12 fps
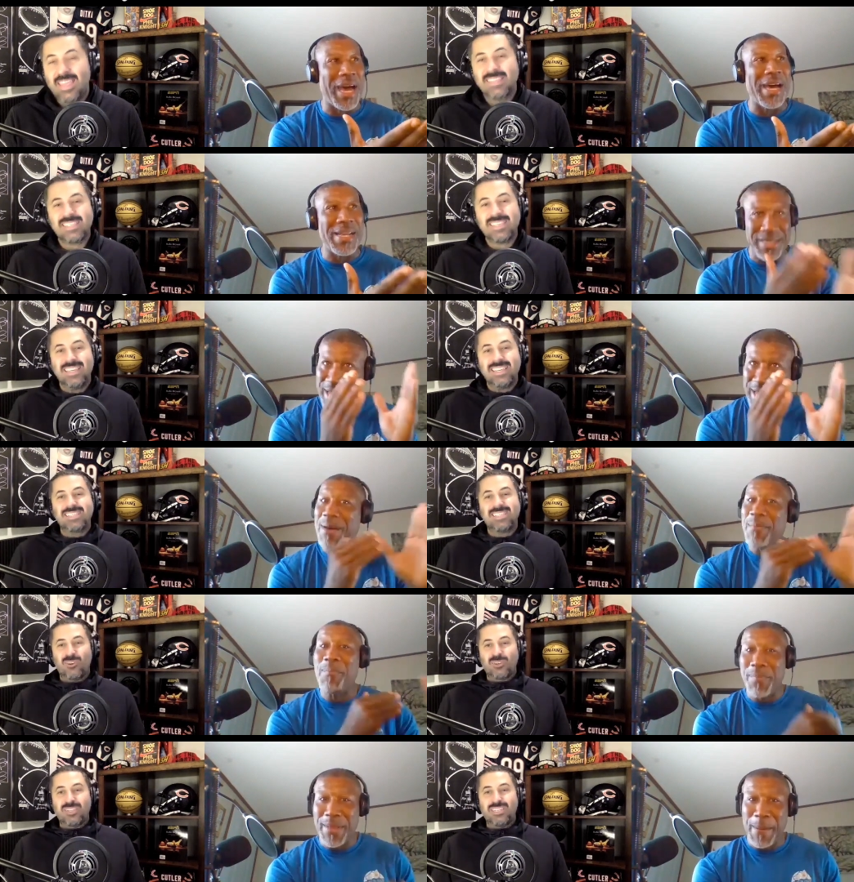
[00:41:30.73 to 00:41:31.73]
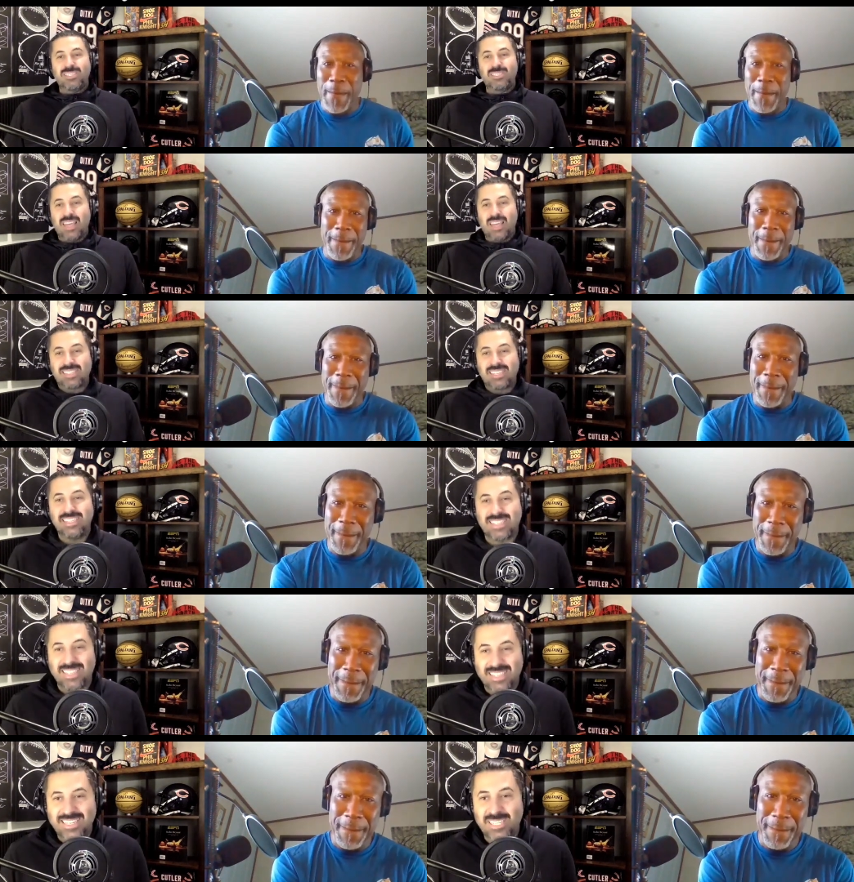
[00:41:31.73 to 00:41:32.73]
Speaker 1: Is he, is he, or did he, as he
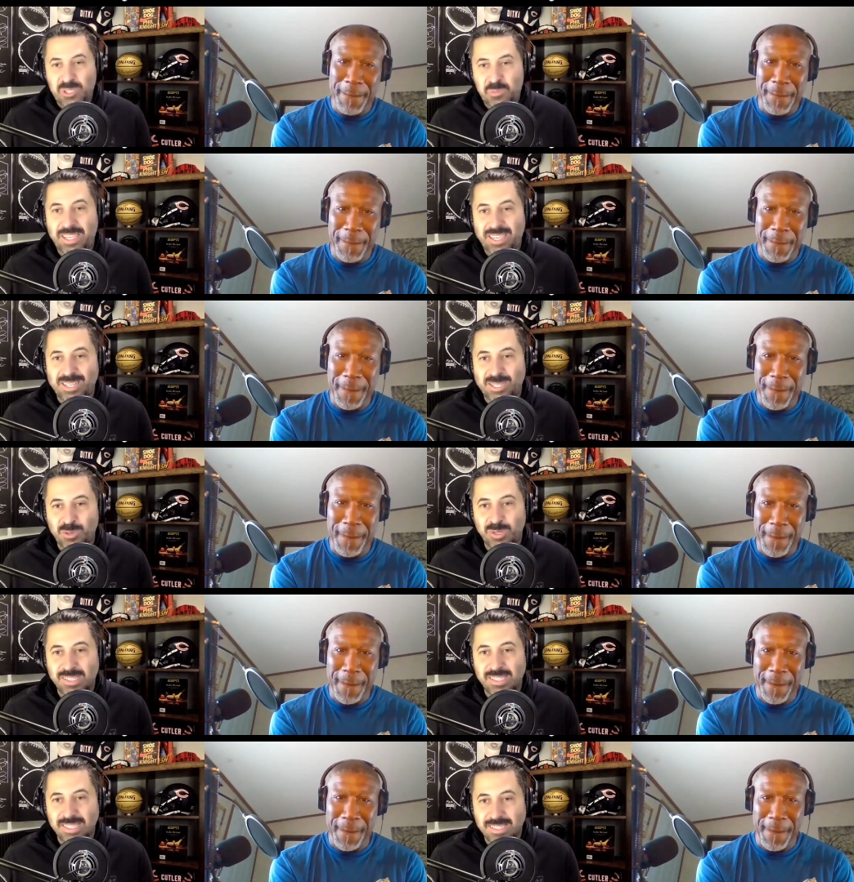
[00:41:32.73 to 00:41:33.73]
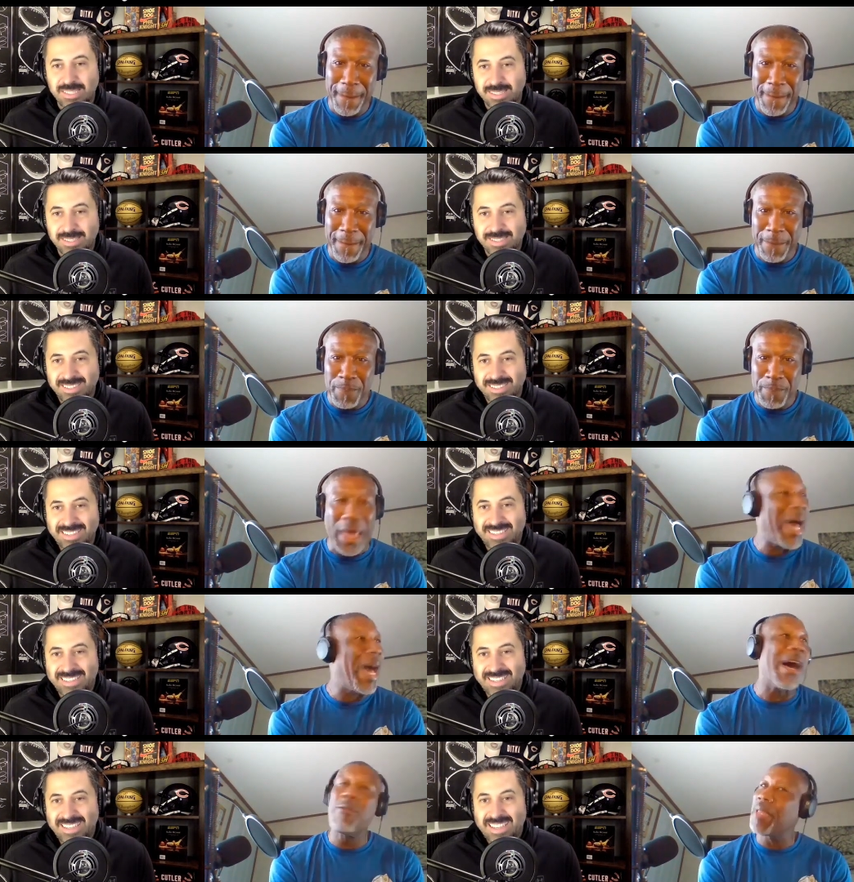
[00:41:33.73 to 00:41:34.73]
said, did he speak it into existence?
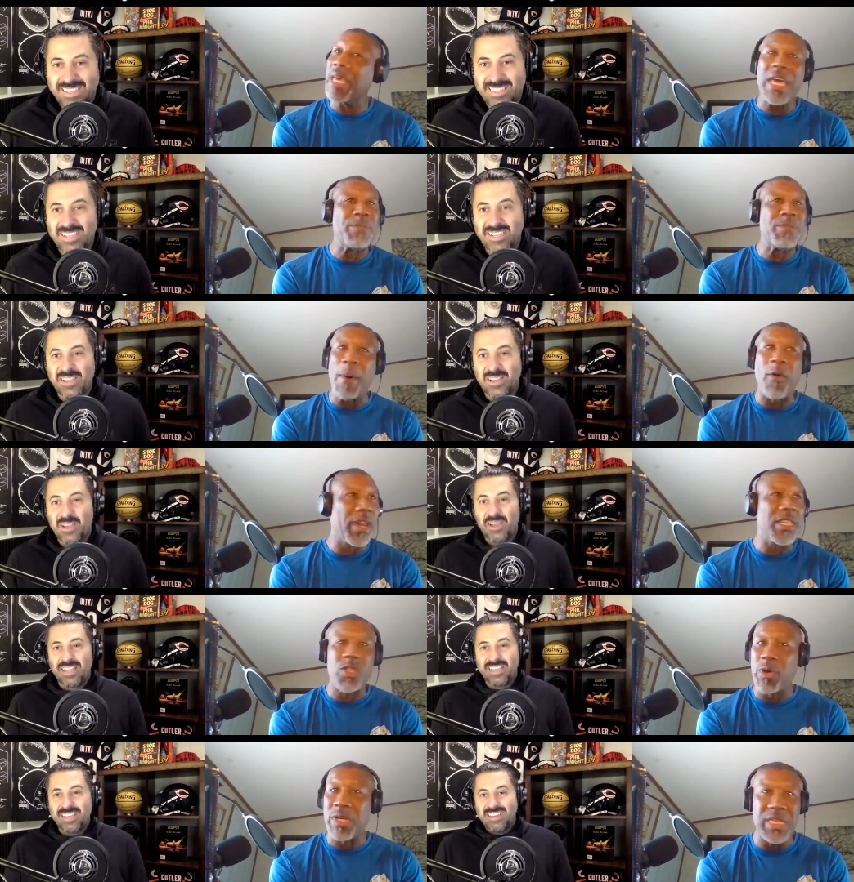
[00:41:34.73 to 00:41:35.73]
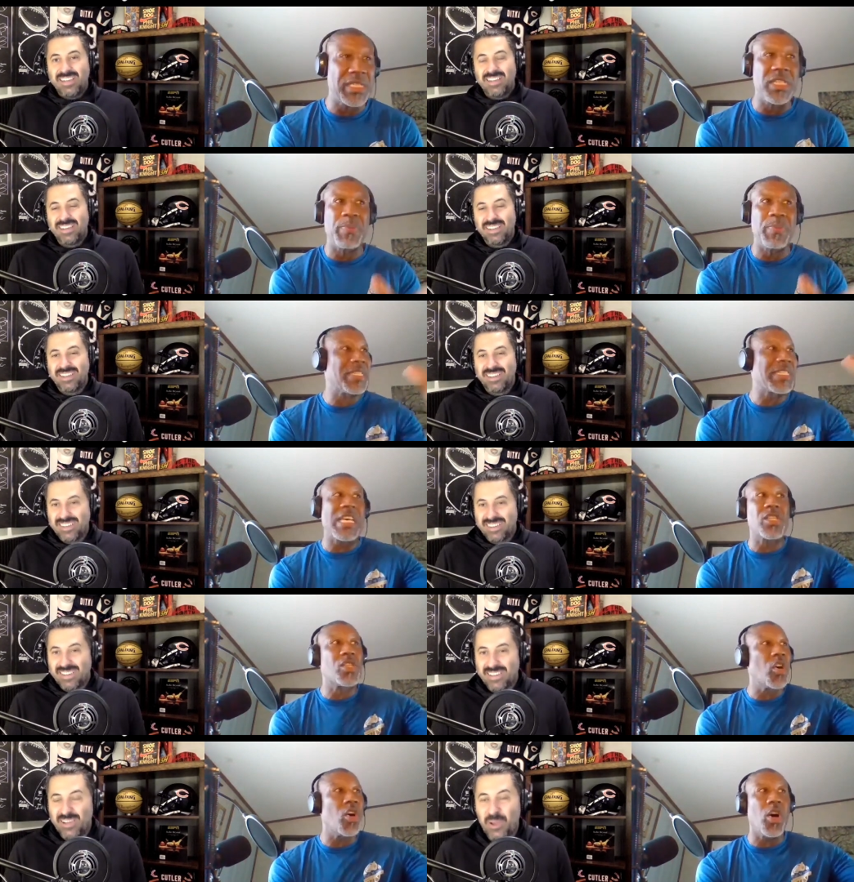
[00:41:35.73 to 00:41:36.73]
I don't think
Speaker 2: he spoke it into existence because I
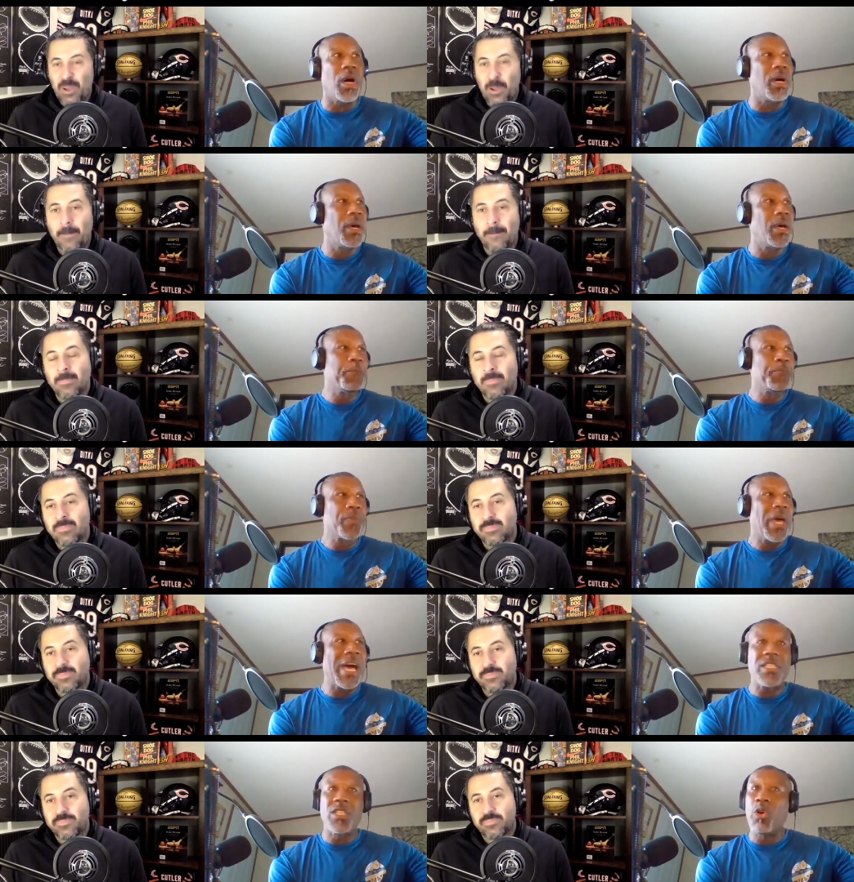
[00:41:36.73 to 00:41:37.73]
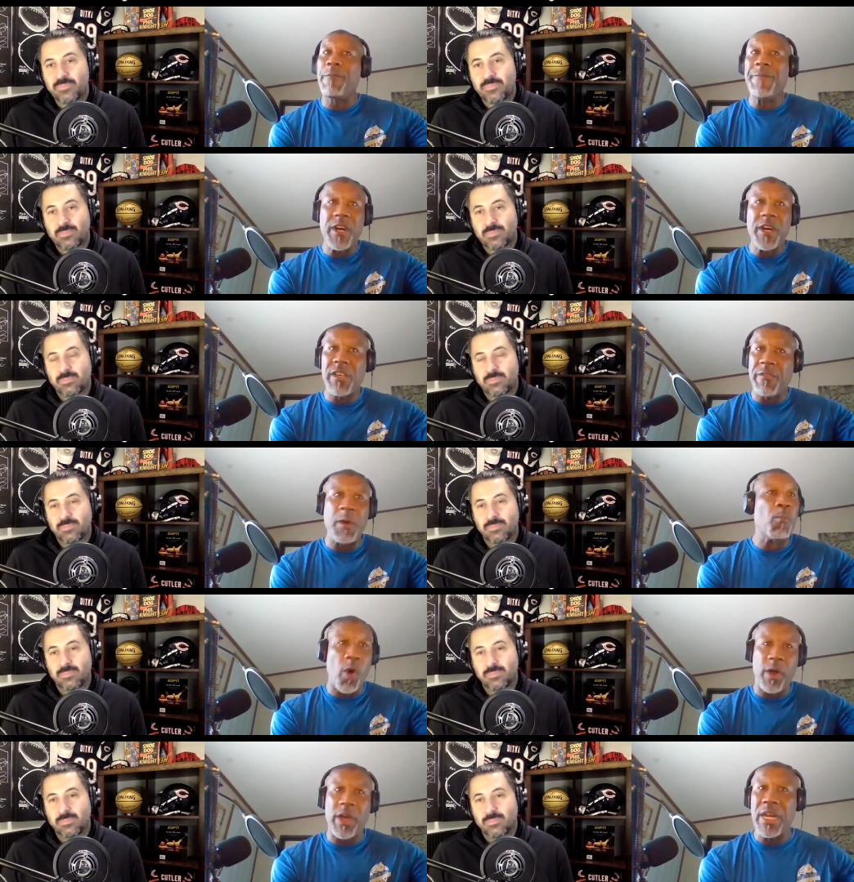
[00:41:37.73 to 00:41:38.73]
saw... I saw footage of him
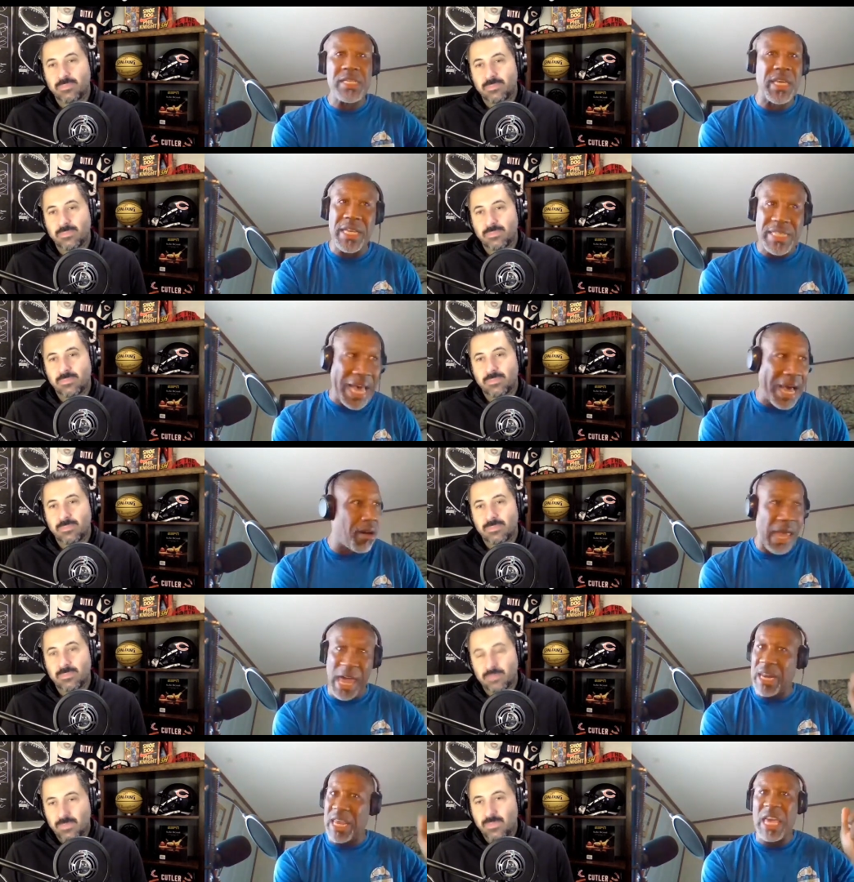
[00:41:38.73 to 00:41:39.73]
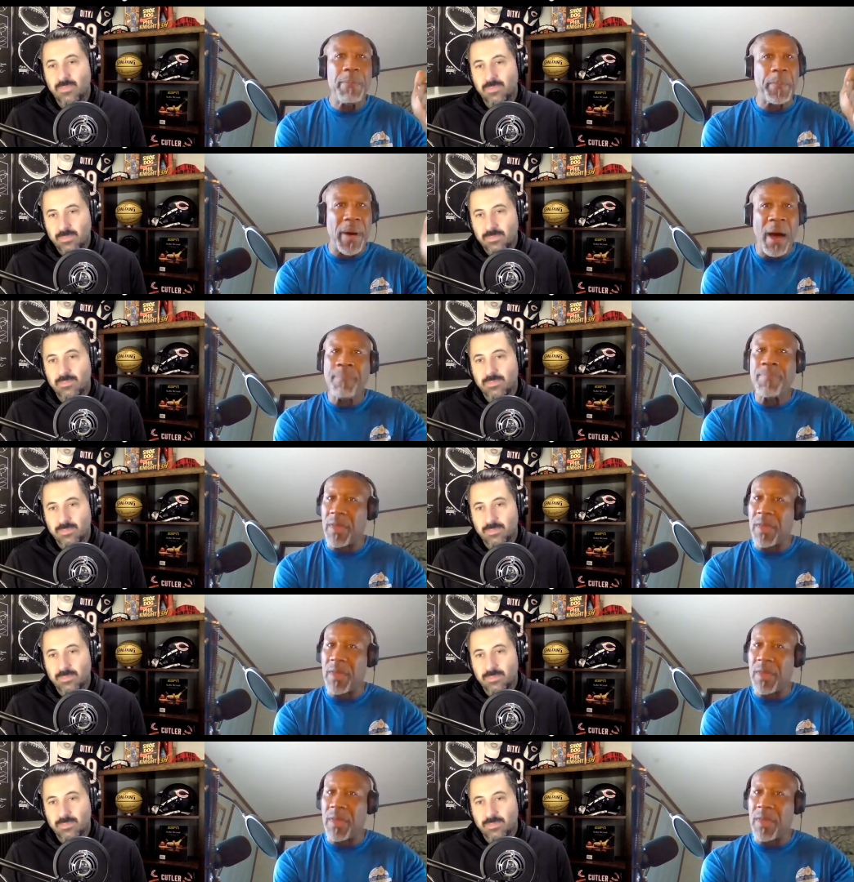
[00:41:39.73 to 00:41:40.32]
working his kids out, and he pumped